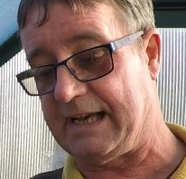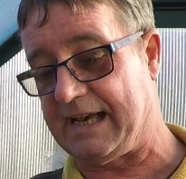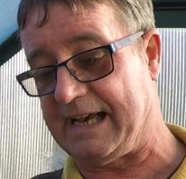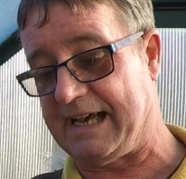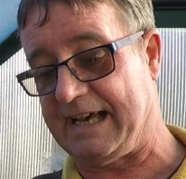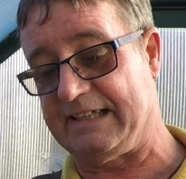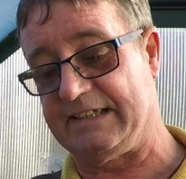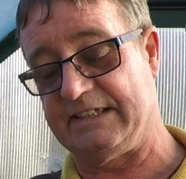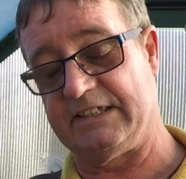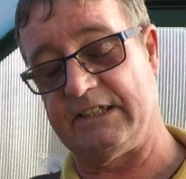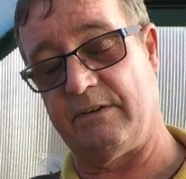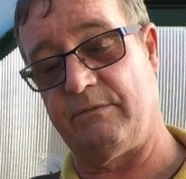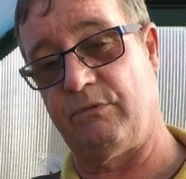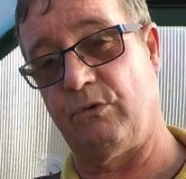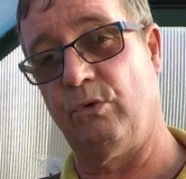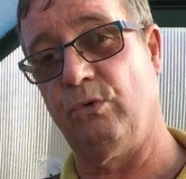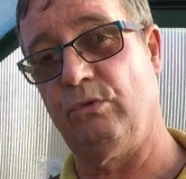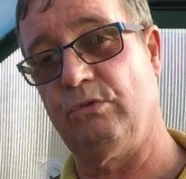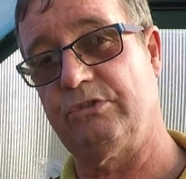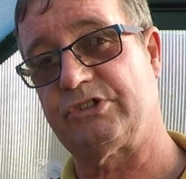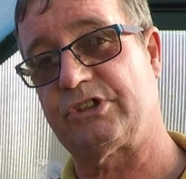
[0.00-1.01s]
and I've
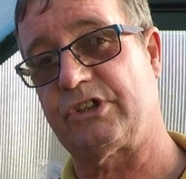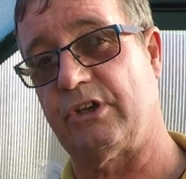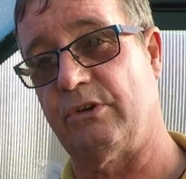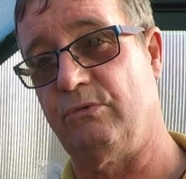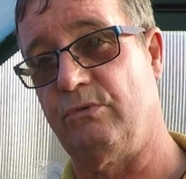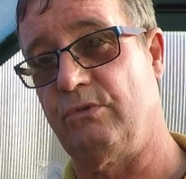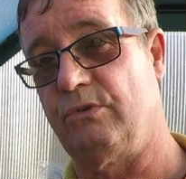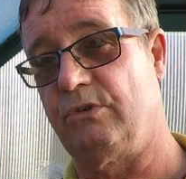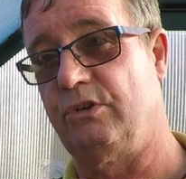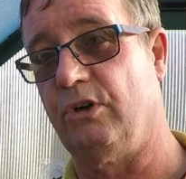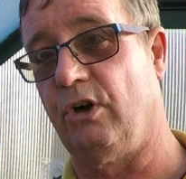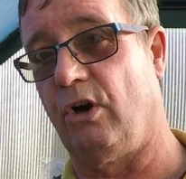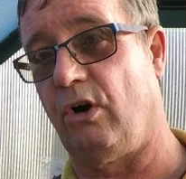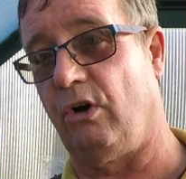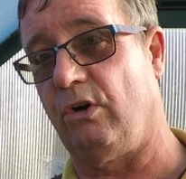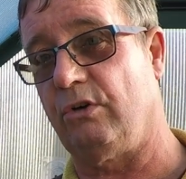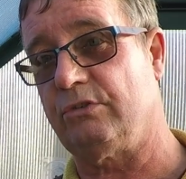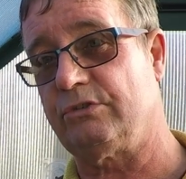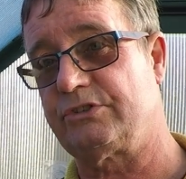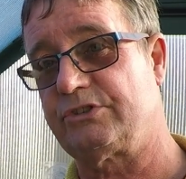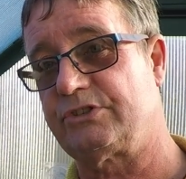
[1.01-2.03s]
also
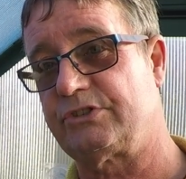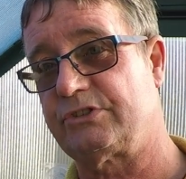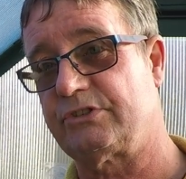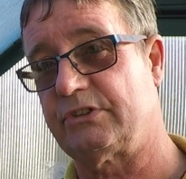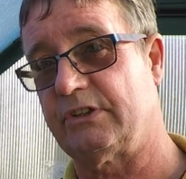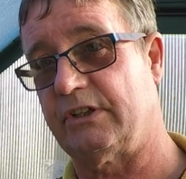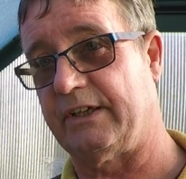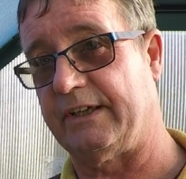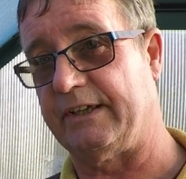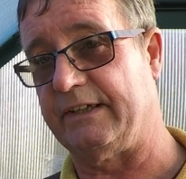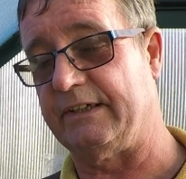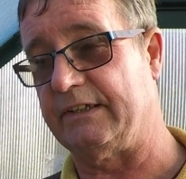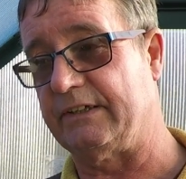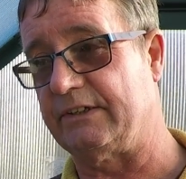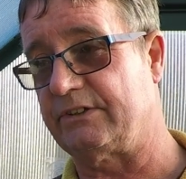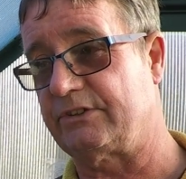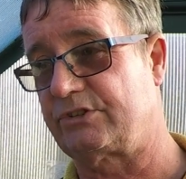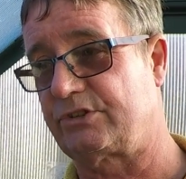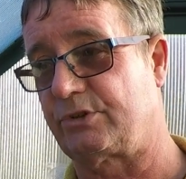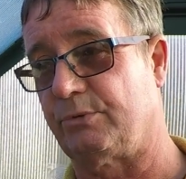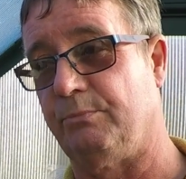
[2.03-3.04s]
got
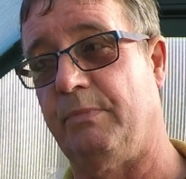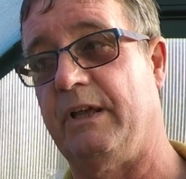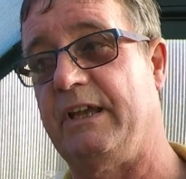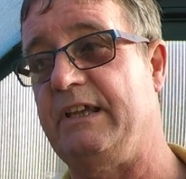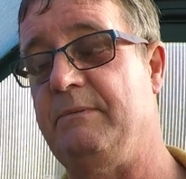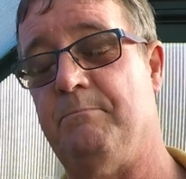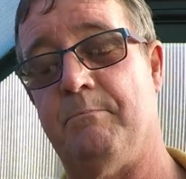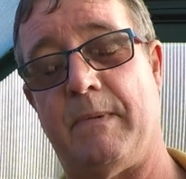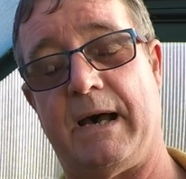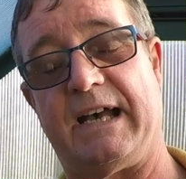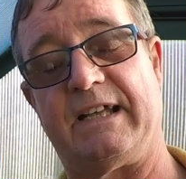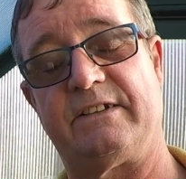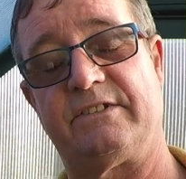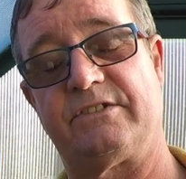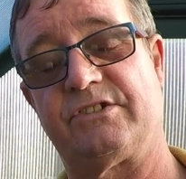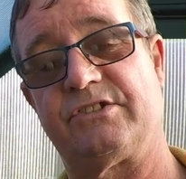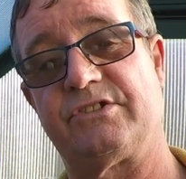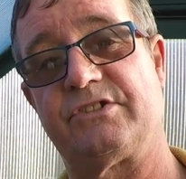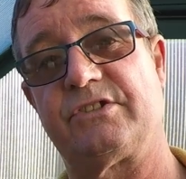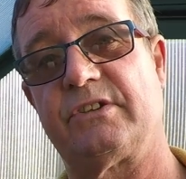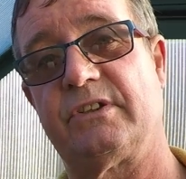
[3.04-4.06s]
some heat
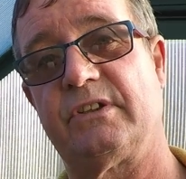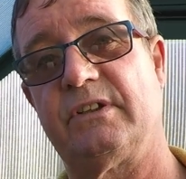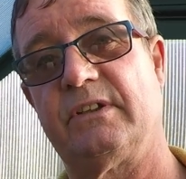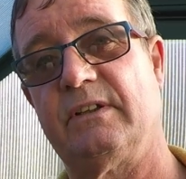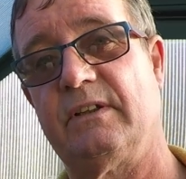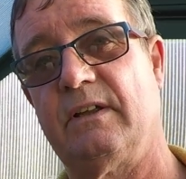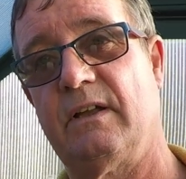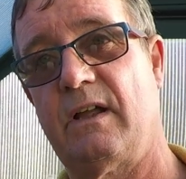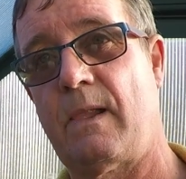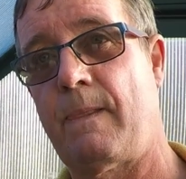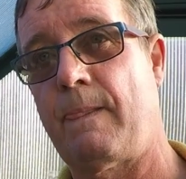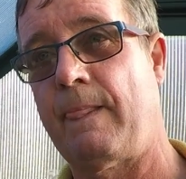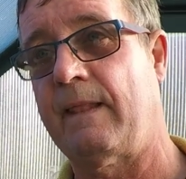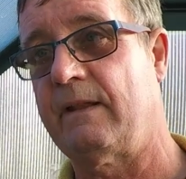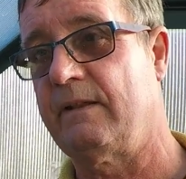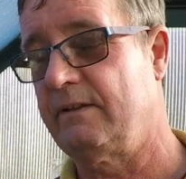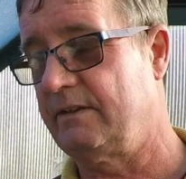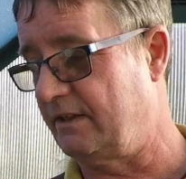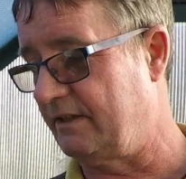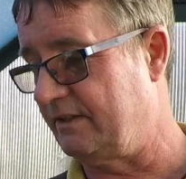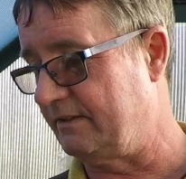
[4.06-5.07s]
mats
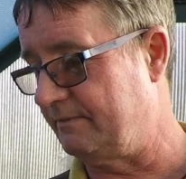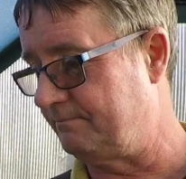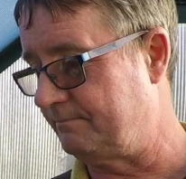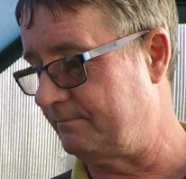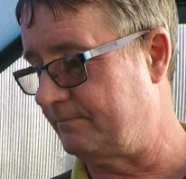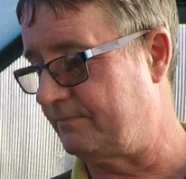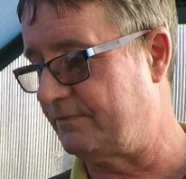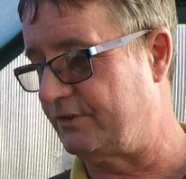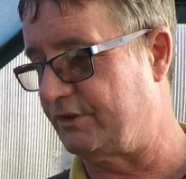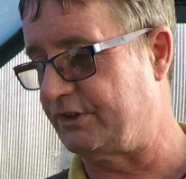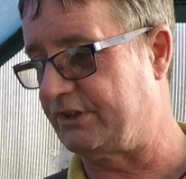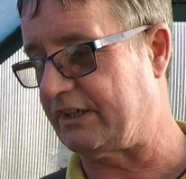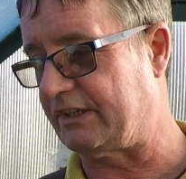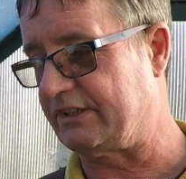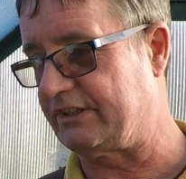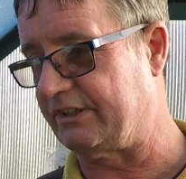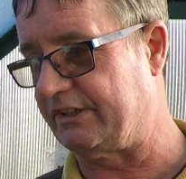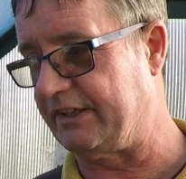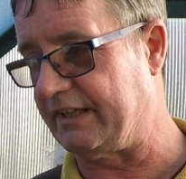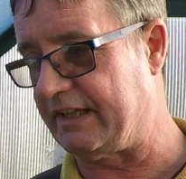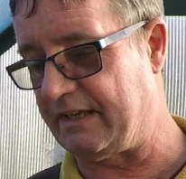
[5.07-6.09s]
that I
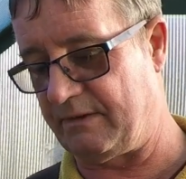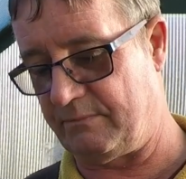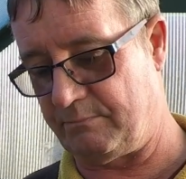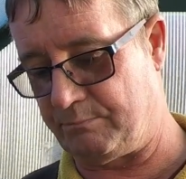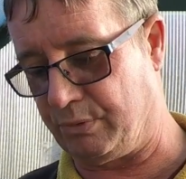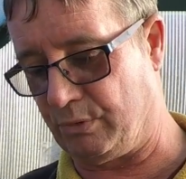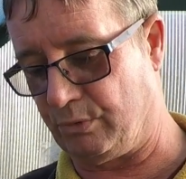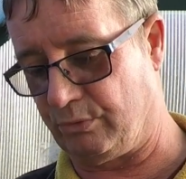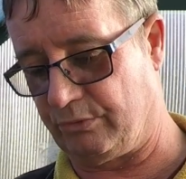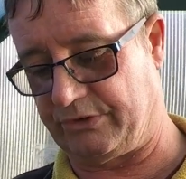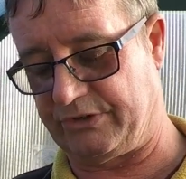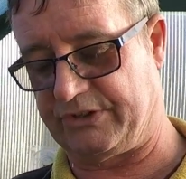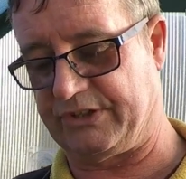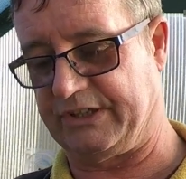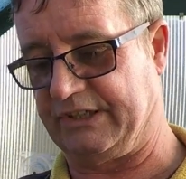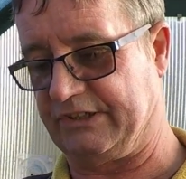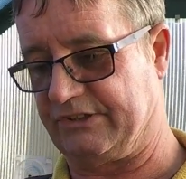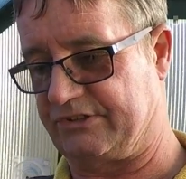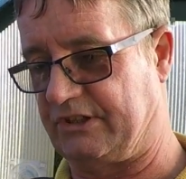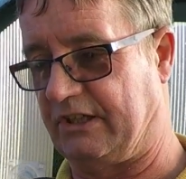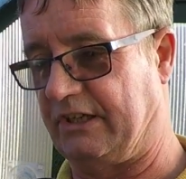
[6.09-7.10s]
can then put
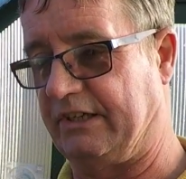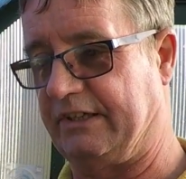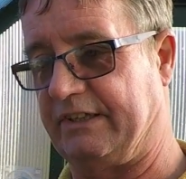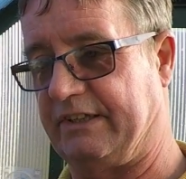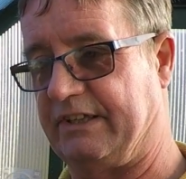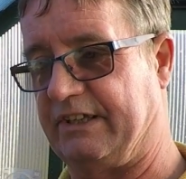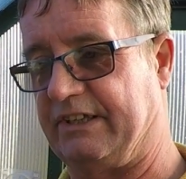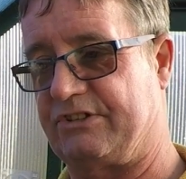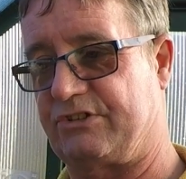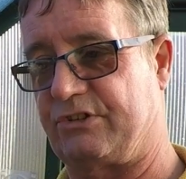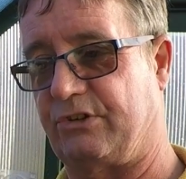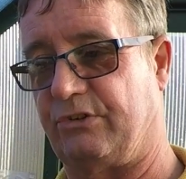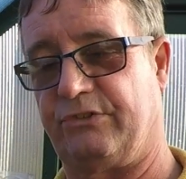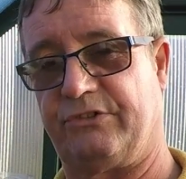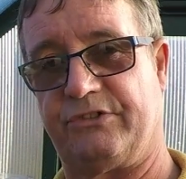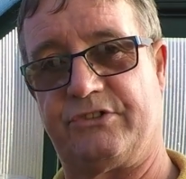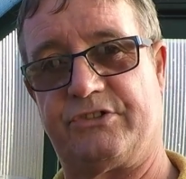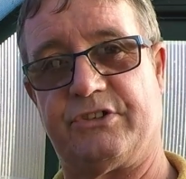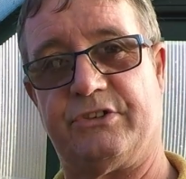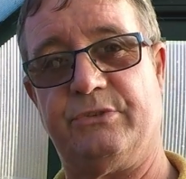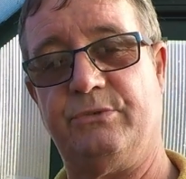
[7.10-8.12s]
things like this
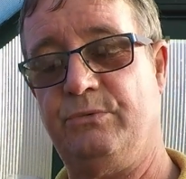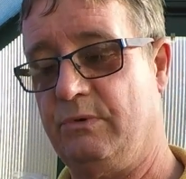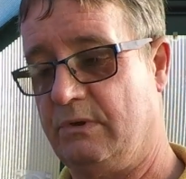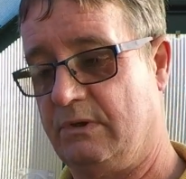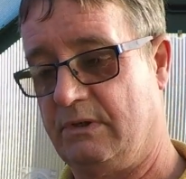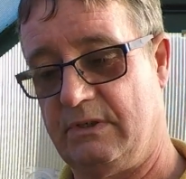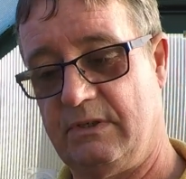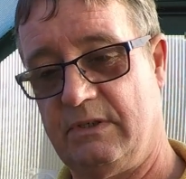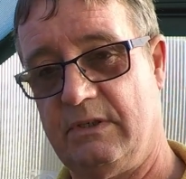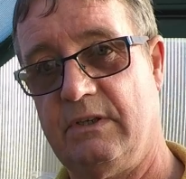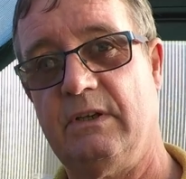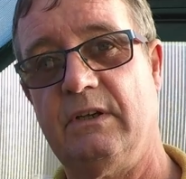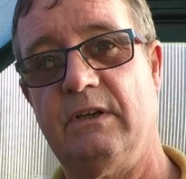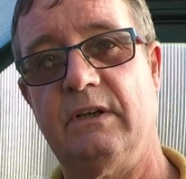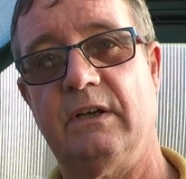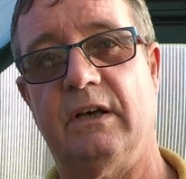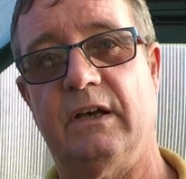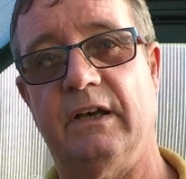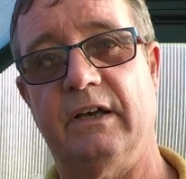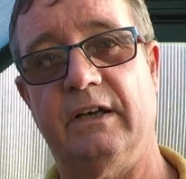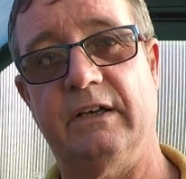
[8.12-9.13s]
onto
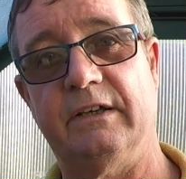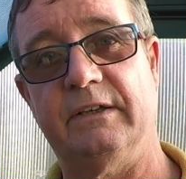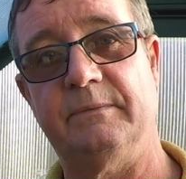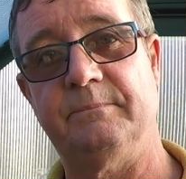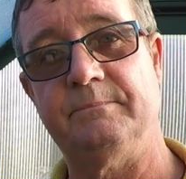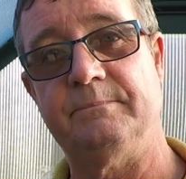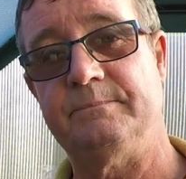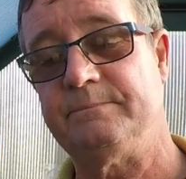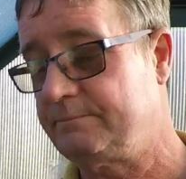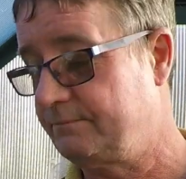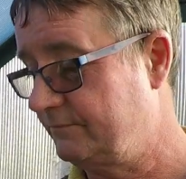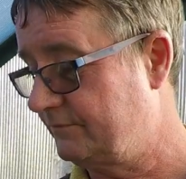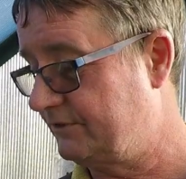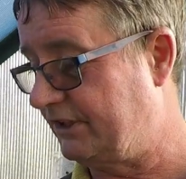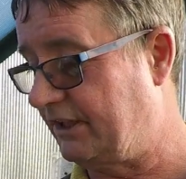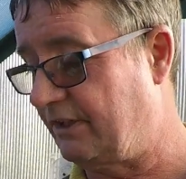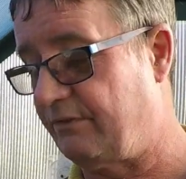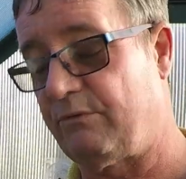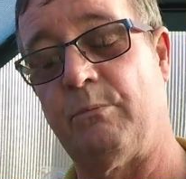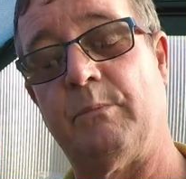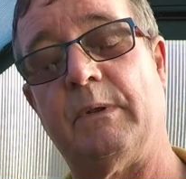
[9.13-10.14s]
to
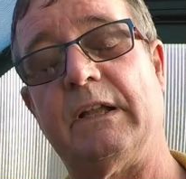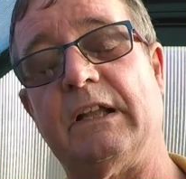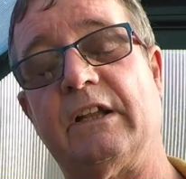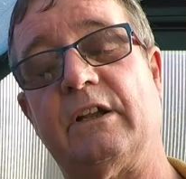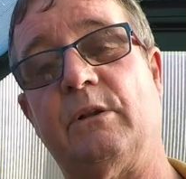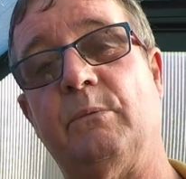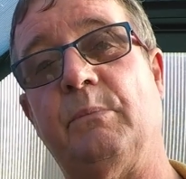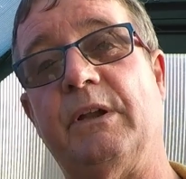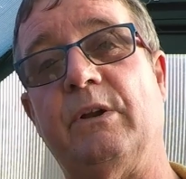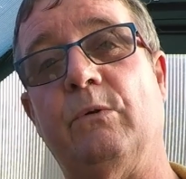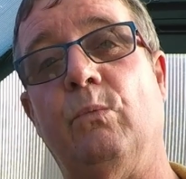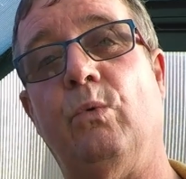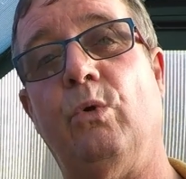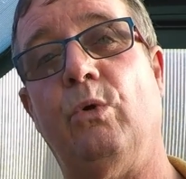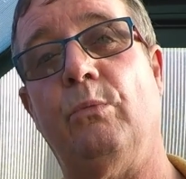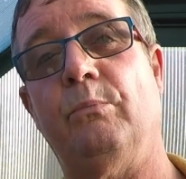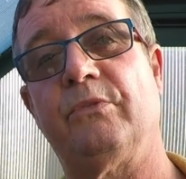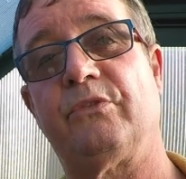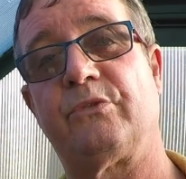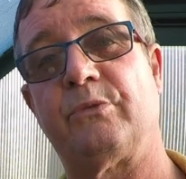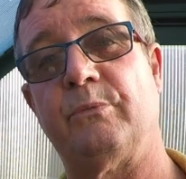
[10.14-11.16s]
give them a little bit of
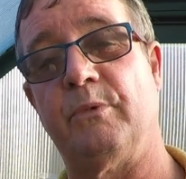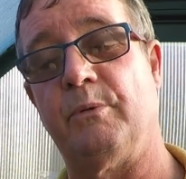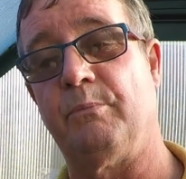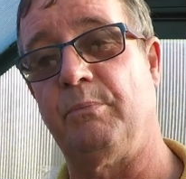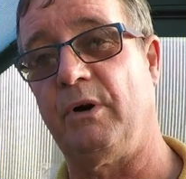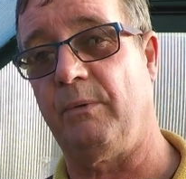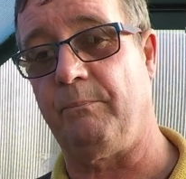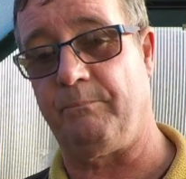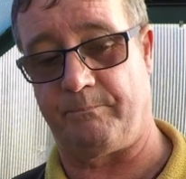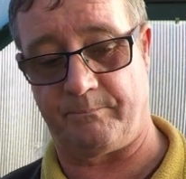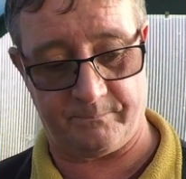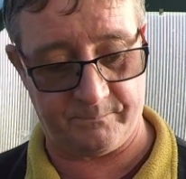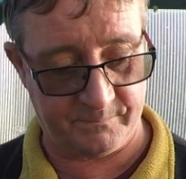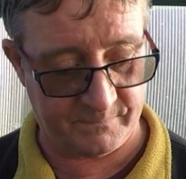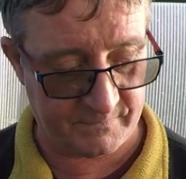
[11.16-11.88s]
warmth from the bottom.